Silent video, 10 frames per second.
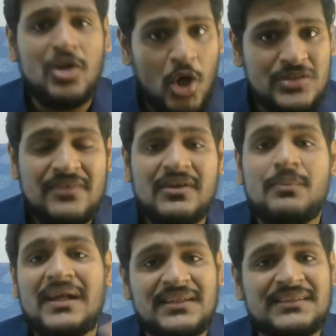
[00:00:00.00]
launch our
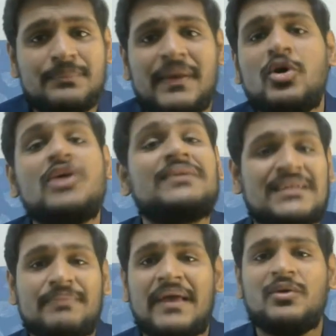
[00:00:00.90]
master success pack or
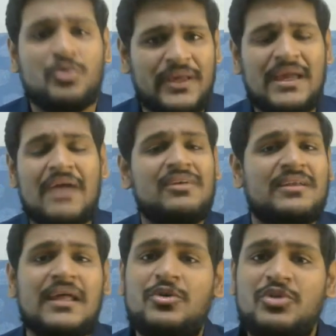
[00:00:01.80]
success pack okay i will
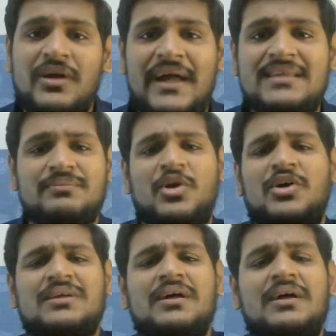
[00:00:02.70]
tell you the guys
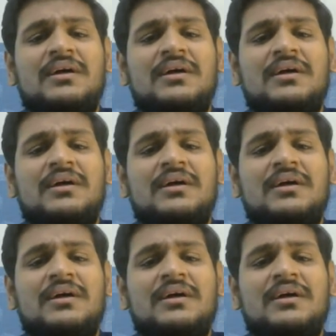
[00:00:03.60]
because uh,